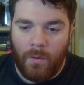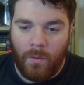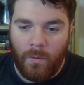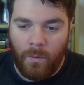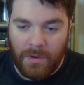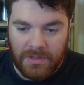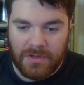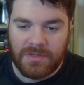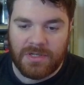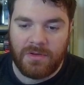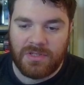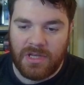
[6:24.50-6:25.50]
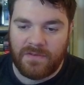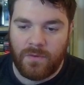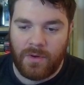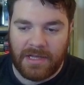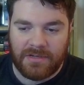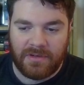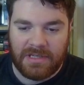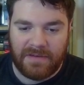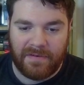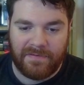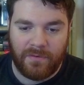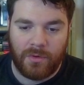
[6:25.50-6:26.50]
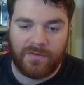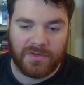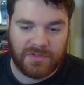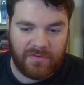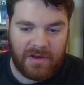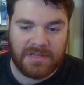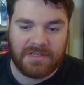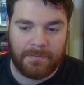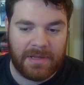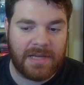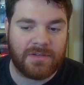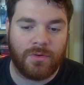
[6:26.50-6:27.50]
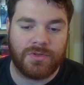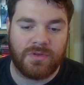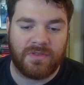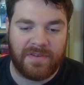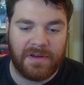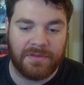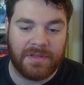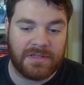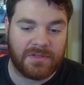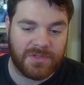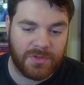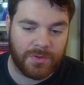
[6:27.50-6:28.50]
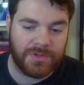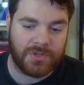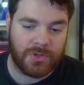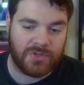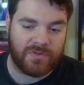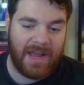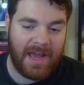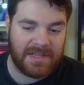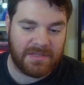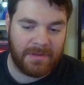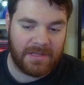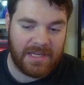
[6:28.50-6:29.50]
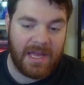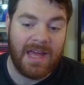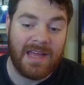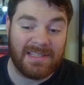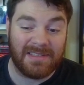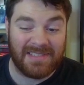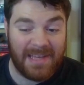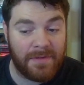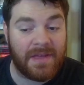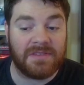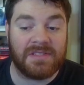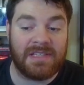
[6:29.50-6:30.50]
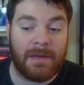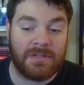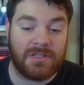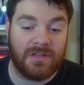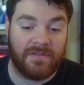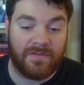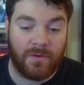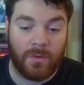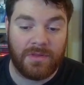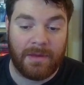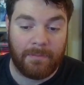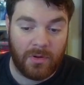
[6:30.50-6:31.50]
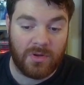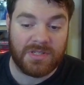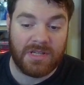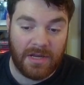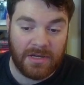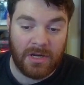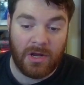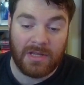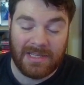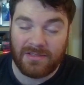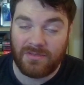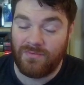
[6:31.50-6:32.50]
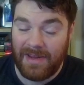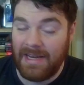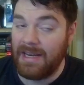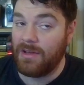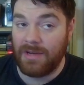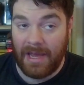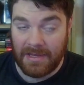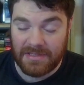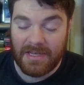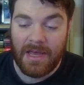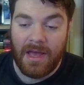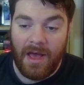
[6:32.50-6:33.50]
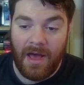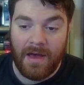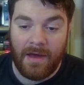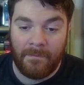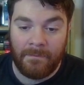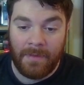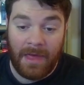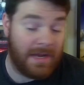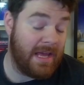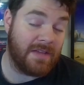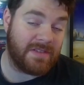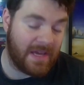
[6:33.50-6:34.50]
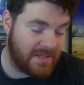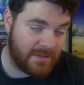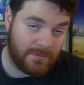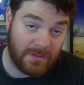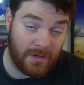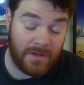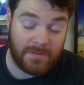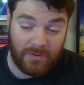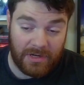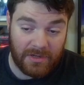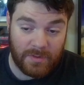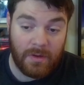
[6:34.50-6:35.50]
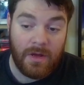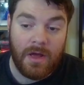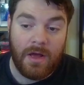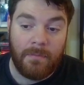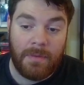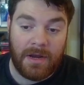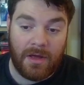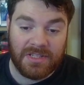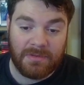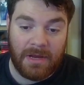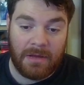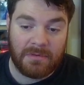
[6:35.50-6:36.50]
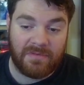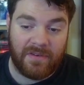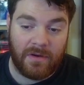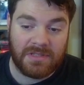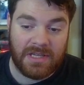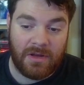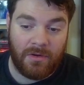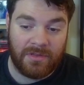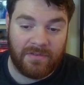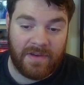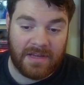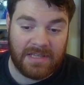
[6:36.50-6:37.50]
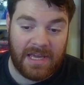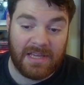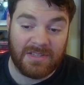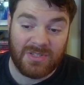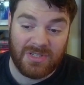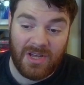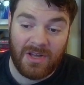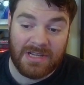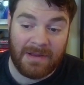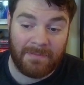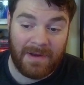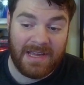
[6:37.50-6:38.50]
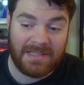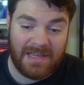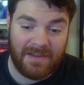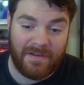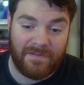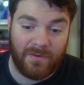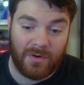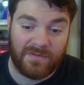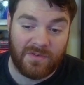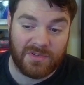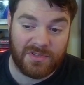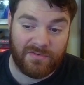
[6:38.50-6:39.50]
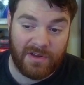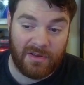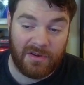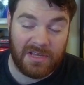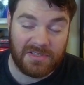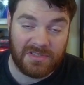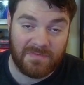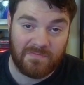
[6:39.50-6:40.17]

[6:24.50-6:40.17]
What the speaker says: When you do so, search for 1 category DFF forward, of course 3 or less, and play it onto the field. And he's got Sword and Sorcery S ability, deal 10,000 damage to the forward that blocks Onion Knight. That's a really good S. And he has haste, so that's pretty good as well. But ultimately I'm going to be focusing on the fact that he can search and play a DFF forward, of course 3 or less.